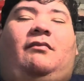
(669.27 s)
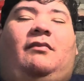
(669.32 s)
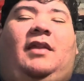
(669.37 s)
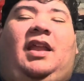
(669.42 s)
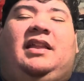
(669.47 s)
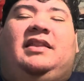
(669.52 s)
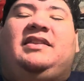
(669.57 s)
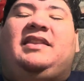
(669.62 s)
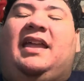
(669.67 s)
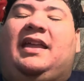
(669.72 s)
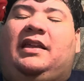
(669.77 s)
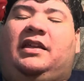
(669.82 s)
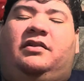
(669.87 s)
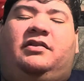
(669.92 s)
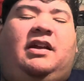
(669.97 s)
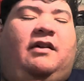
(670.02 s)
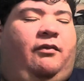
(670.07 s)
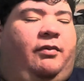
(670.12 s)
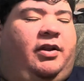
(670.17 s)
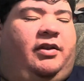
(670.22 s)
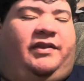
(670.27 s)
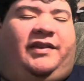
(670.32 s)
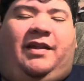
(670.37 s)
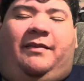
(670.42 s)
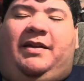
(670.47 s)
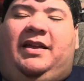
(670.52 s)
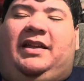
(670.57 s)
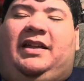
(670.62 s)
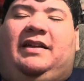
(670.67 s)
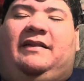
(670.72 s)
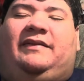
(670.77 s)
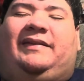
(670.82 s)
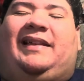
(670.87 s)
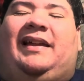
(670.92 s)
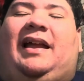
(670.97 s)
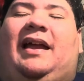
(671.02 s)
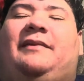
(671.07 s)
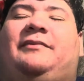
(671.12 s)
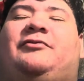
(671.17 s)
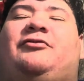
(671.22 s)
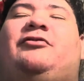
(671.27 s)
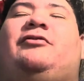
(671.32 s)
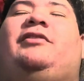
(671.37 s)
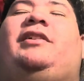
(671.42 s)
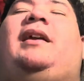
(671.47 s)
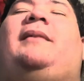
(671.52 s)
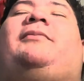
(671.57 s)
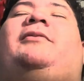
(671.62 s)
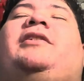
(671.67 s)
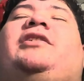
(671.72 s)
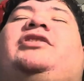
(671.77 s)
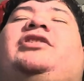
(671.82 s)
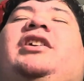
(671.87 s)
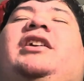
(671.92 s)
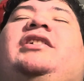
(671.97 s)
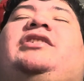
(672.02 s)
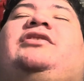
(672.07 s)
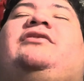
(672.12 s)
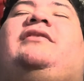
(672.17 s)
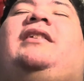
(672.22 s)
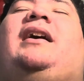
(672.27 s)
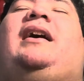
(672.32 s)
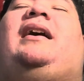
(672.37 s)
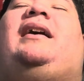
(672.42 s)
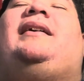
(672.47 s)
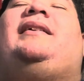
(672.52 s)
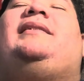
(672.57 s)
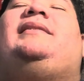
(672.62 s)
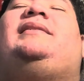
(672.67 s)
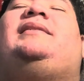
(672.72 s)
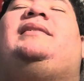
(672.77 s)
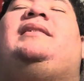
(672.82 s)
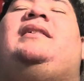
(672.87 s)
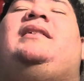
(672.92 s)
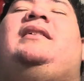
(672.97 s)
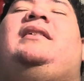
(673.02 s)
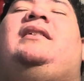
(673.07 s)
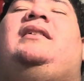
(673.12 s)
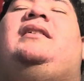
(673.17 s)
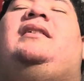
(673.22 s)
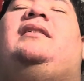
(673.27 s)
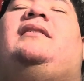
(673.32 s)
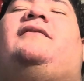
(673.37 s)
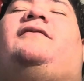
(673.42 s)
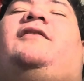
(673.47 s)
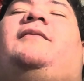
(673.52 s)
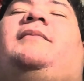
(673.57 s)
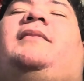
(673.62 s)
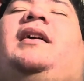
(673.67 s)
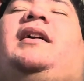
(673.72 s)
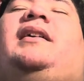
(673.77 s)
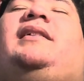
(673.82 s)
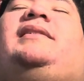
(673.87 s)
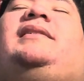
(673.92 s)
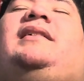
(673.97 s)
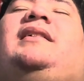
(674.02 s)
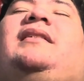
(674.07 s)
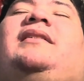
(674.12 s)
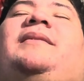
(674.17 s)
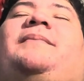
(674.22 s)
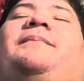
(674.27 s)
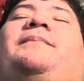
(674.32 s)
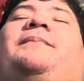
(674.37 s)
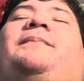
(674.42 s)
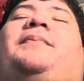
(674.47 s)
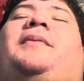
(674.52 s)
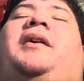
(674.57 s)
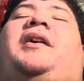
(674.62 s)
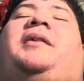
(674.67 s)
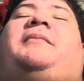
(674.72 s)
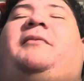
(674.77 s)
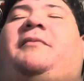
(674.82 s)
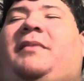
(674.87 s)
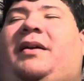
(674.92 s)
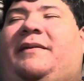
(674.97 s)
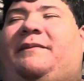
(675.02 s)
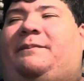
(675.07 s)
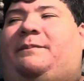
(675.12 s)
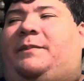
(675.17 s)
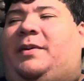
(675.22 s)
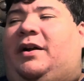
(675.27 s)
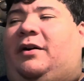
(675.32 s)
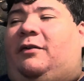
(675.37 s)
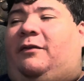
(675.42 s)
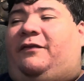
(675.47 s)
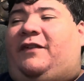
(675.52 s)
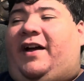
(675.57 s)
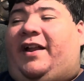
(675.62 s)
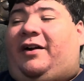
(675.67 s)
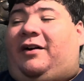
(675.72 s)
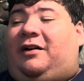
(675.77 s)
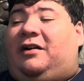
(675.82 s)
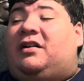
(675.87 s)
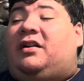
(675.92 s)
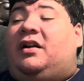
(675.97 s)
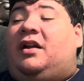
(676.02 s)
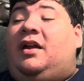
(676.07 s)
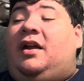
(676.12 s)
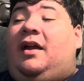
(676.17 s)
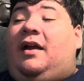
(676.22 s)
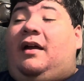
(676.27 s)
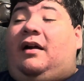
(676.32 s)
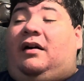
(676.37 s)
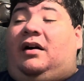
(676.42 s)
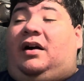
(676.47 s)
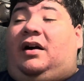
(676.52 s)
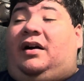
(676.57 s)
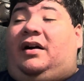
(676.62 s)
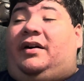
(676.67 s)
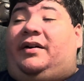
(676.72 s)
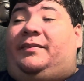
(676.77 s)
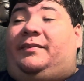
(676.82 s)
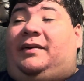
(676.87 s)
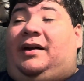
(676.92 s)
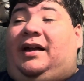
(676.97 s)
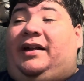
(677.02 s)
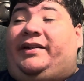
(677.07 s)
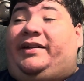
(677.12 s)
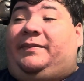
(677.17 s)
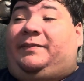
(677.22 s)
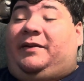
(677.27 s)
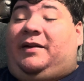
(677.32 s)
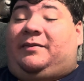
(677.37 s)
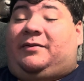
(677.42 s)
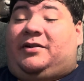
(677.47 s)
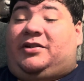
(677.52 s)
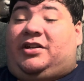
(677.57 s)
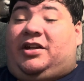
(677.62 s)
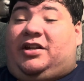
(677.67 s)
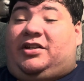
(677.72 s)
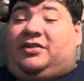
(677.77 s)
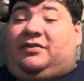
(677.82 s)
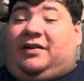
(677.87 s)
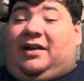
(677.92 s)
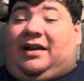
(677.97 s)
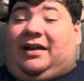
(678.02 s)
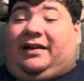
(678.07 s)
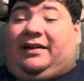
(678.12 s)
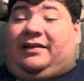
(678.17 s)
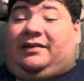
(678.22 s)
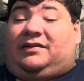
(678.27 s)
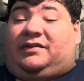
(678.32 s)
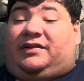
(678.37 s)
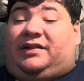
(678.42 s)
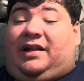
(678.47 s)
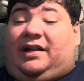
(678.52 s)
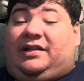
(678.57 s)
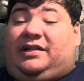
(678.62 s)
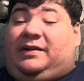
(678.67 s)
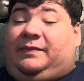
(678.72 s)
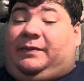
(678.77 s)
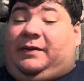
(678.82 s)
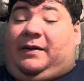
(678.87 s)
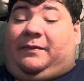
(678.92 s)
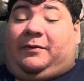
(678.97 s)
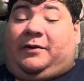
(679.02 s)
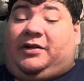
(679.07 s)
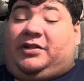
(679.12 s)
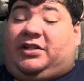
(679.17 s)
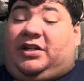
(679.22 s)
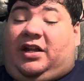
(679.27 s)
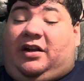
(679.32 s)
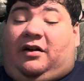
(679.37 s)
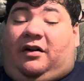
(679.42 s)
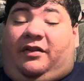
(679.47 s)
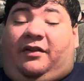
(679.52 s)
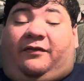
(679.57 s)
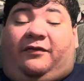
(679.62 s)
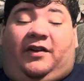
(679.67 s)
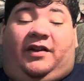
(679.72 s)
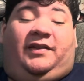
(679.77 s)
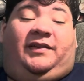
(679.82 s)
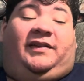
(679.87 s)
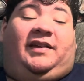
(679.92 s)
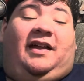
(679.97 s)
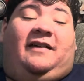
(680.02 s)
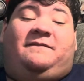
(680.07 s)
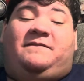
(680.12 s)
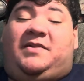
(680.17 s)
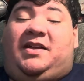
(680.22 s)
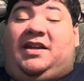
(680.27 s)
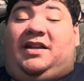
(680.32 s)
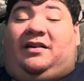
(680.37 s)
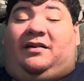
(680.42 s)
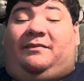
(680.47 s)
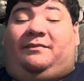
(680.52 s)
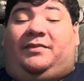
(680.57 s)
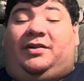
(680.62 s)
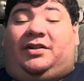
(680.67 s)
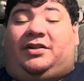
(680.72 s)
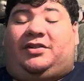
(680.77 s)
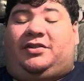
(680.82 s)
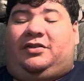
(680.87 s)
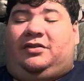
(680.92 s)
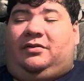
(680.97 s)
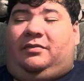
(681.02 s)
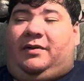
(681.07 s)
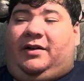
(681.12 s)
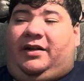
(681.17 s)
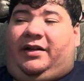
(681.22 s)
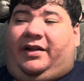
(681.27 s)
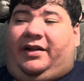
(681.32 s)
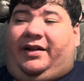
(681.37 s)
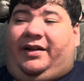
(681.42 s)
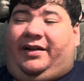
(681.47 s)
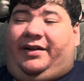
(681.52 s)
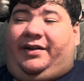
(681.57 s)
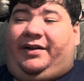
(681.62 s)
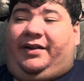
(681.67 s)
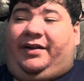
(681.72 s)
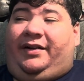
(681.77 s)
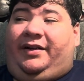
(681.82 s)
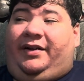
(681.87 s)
thank you to everybody who sent me gifts. Like, I truly appreciate you guys. From, like I said, the bottom of my big old fat heart. I deeply appreciate you guys. I deeply appreciate all the friends I've made on BookTube, and